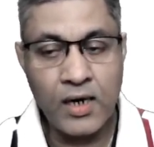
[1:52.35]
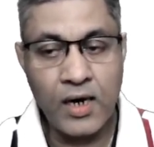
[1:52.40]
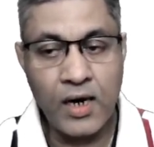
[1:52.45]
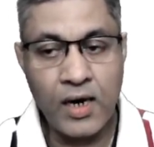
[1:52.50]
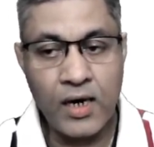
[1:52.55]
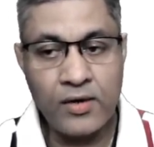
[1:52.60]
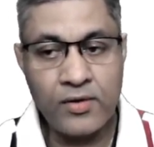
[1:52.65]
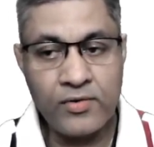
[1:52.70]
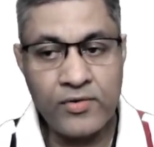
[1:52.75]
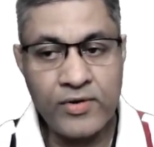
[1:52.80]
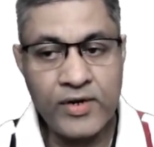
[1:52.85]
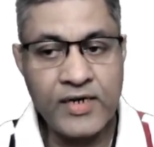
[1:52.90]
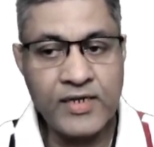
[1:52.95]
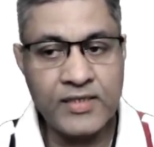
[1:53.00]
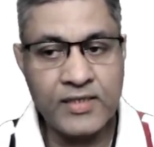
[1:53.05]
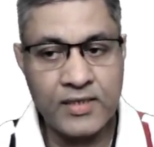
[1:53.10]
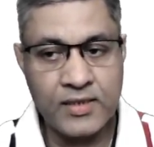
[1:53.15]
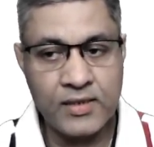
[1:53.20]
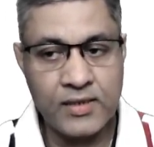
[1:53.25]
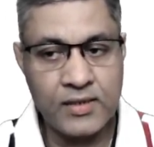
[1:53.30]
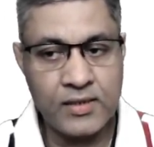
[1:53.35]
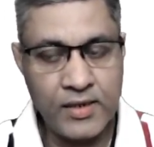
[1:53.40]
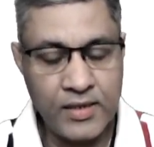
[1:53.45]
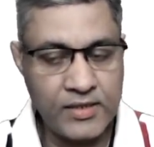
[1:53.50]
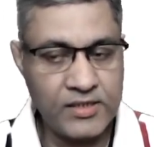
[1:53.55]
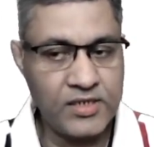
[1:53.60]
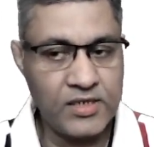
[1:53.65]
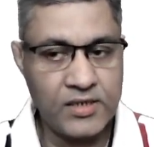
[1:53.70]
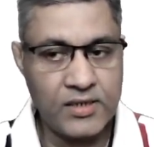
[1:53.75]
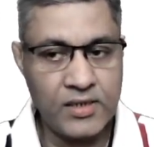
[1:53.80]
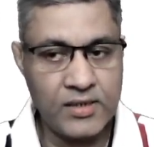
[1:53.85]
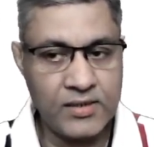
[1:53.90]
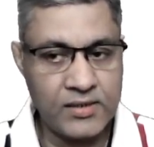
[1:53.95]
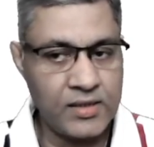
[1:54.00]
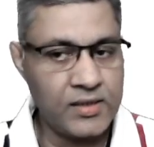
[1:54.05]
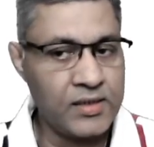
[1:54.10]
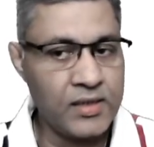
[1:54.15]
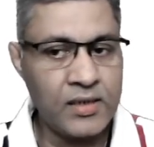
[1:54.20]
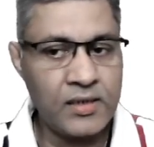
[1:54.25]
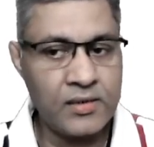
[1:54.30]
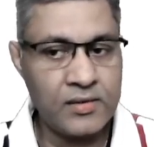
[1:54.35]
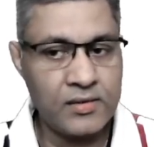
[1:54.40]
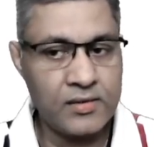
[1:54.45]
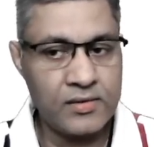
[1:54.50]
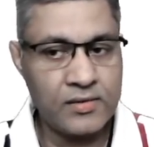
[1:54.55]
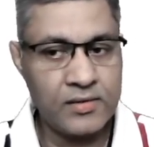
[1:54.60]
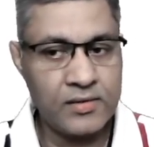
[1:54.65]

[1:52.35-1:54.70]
100th digit, isn't it?